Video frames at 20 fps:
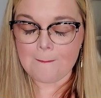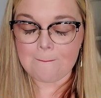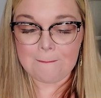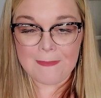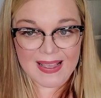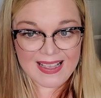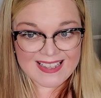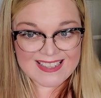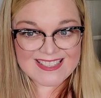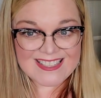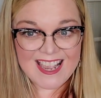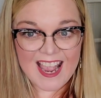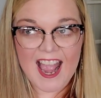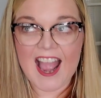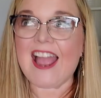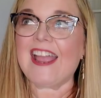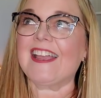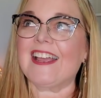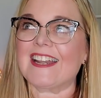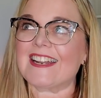But
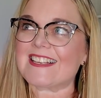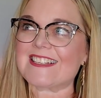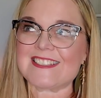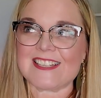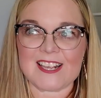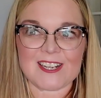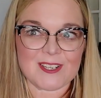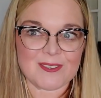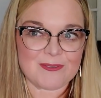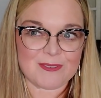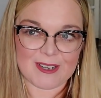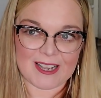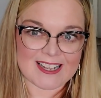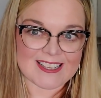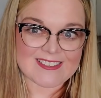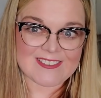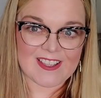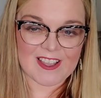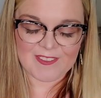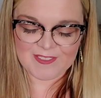I got excited when I
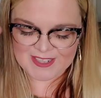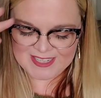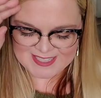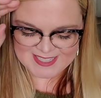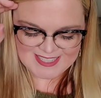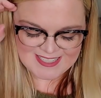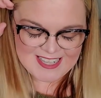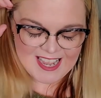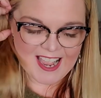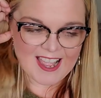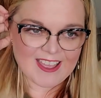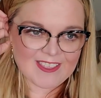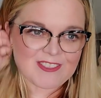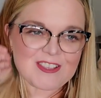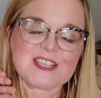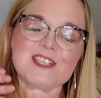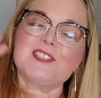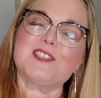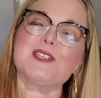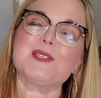found these because
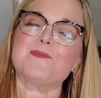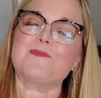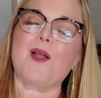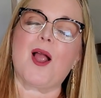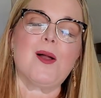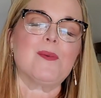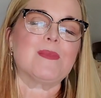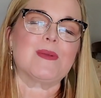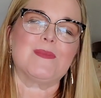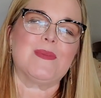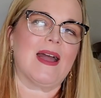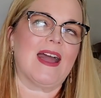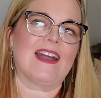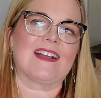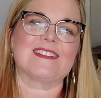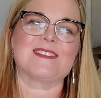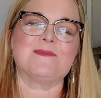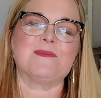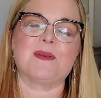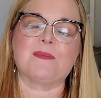this just brought me
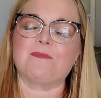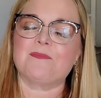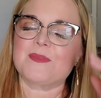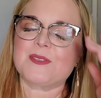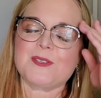back to,